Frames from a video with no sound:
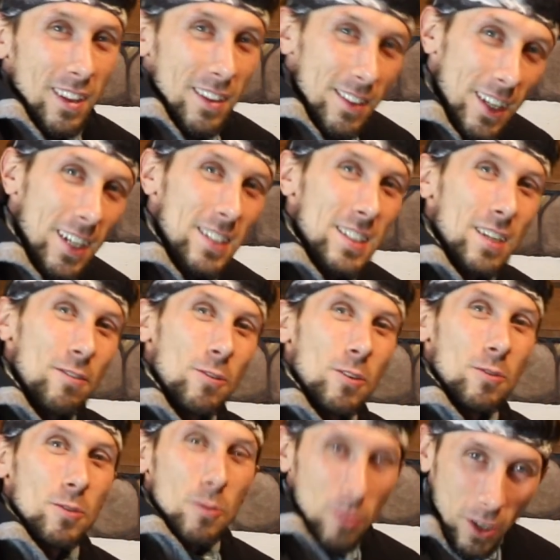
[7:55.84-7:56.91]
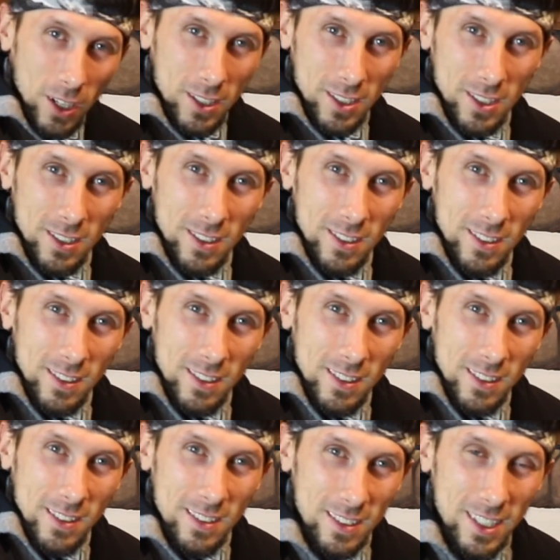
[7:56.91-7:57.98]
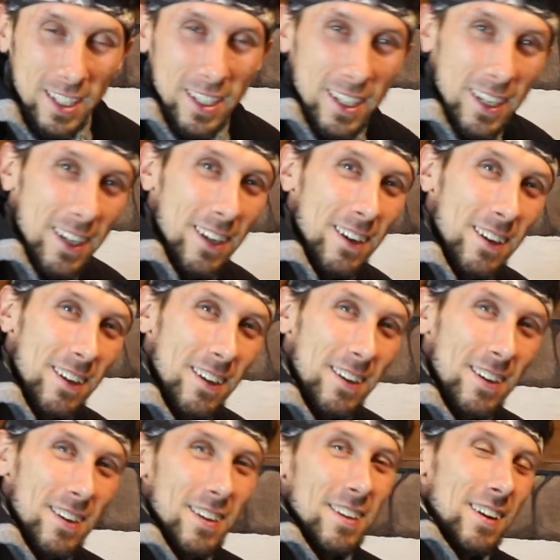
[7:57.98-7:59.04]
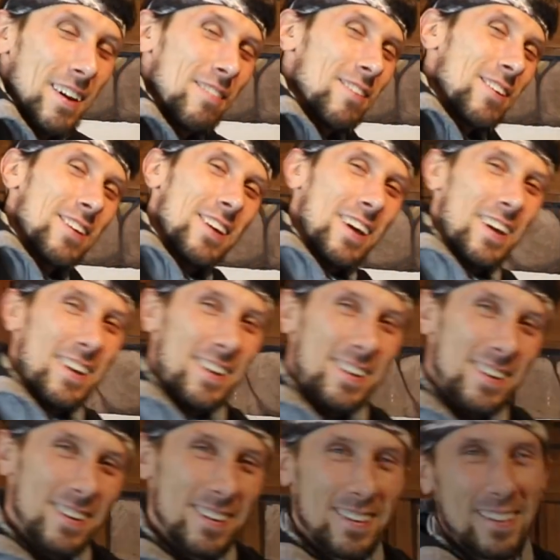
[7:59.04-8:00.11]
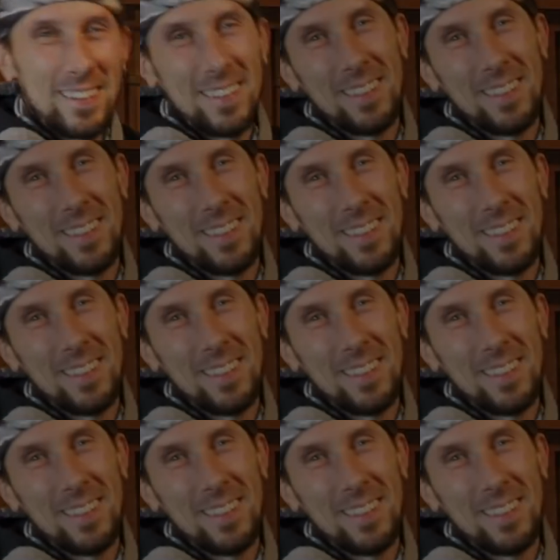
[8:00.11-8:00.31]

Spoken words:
Thanks everyone for watching. Take care. Have a good day.